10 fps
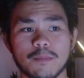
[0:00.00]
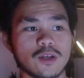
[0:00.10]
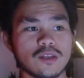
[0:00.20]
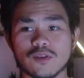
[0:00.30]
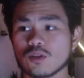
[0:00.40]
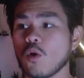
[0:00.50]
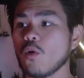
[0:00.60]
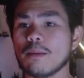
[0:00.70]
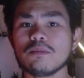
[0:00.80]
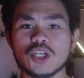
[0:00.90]
Because if it's
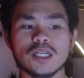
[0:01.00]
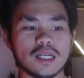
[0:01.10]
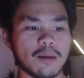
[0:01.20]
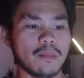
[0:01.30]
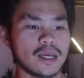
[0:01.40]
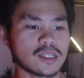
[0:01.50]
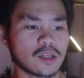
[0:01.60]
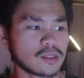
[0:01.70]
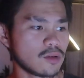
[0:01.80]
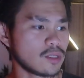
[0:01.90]
OMG and a mess,
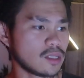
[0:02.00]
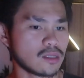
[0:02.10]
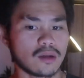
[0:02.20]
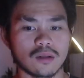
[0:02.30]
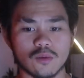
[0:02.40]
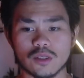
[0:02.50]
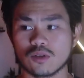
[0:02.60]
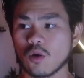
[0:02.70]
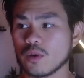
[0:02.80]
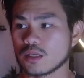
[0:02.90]
because there was this girl who
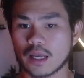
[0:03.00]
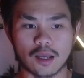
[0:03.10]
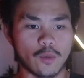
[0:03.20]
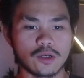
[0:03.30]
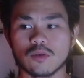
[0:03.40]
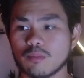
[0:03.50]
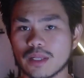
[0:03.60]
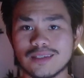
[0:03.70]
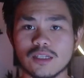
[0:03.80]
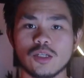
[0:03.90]
was always like, I went to her
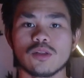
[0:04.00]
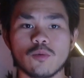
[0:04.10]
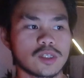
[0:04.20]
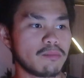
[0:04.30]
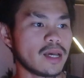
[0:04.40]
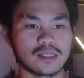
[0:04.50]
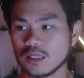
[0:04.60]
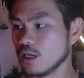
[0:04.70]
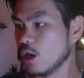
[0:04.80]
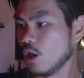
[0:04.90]
place and it was
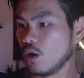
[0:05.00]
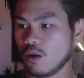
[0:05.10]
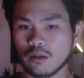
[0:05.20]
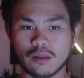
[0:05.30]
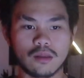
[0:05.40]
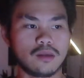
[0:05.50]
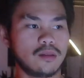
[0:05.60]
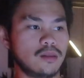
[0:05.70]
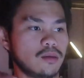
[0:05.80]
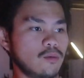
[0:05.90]
messy. All the
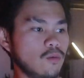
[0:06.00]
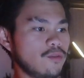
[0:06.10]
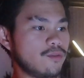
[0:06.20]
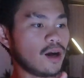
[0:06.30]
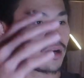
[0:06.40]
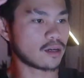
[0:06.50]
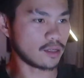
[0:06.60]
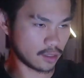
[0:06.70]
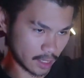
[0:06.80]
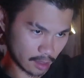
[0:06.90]

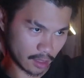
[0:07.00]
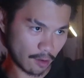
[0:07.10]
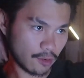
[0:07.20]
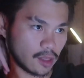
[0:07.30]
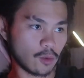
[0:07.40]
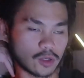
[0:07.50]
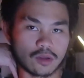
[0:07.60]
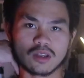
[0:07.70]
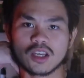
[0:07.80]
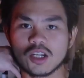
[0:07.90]
it was like everything was
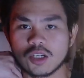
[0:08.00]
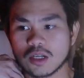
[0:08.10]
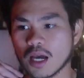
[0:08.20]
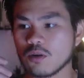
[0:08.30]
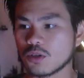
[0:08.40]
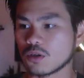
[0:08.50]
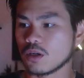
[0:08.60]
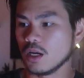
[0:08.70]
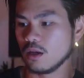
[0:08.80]
on the kitchen counter.